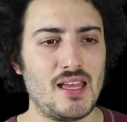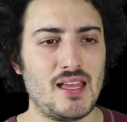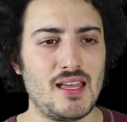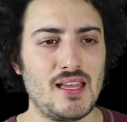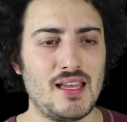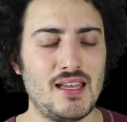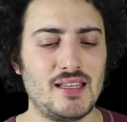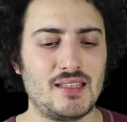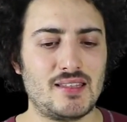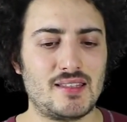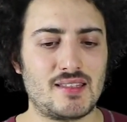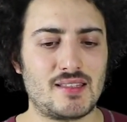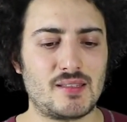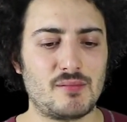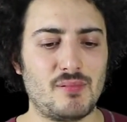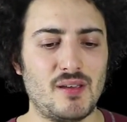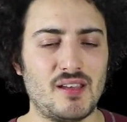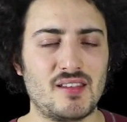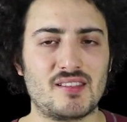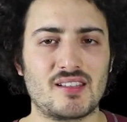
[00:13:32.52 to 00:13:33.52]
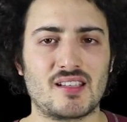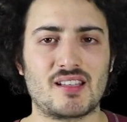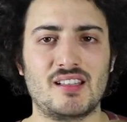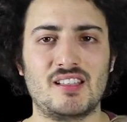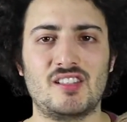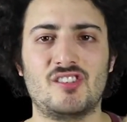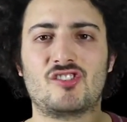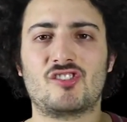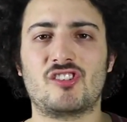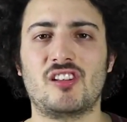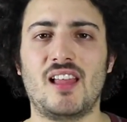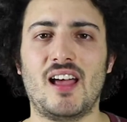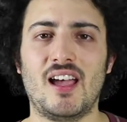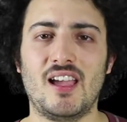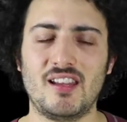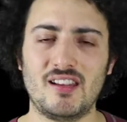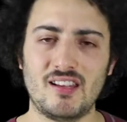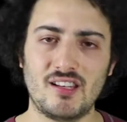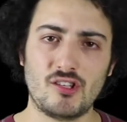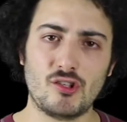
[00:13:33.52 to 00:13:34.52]
it's basically
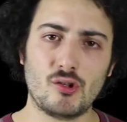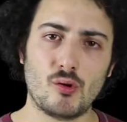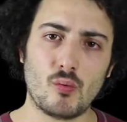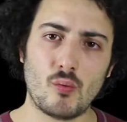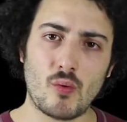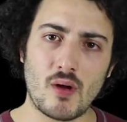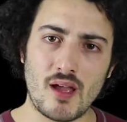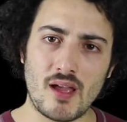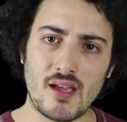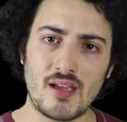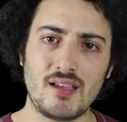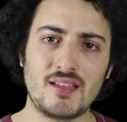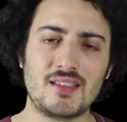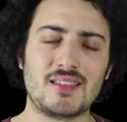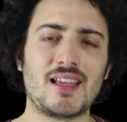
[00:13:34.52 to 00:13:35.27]
sliding your way